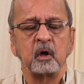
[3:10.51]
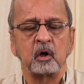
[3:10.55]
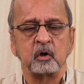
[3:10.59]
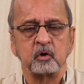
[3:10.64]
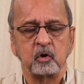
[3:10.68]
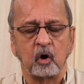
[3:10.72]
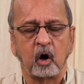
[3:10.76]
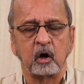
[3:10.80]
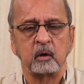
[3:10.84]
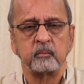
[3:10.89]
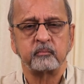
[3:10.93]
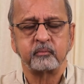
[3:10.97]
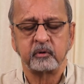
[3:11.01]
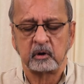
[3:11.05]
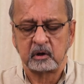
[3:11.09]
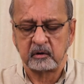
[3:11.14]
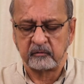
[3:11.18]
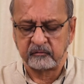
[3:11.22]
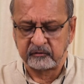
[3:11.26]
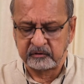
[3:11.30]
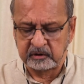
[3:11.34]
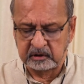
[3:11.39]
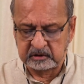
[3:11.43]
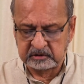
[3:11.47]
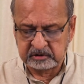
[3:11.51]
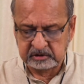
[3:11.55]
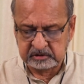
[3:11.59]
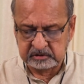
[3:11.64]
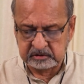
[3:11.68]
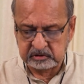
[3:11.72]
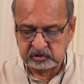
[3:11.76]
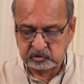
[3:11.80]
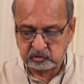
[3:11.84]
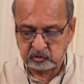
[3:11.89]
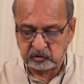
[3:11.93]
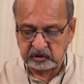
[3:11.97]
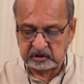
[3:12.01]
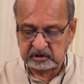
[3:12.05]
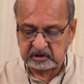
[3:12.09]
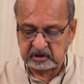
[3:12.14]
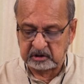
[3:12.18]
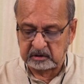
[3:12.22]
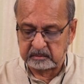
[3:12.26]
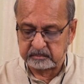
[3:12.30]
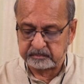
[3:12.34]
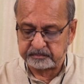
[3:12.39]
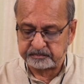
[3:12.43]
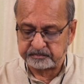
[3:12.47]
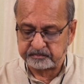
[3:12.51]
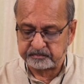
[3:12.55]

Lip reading: non-proliferation treaty.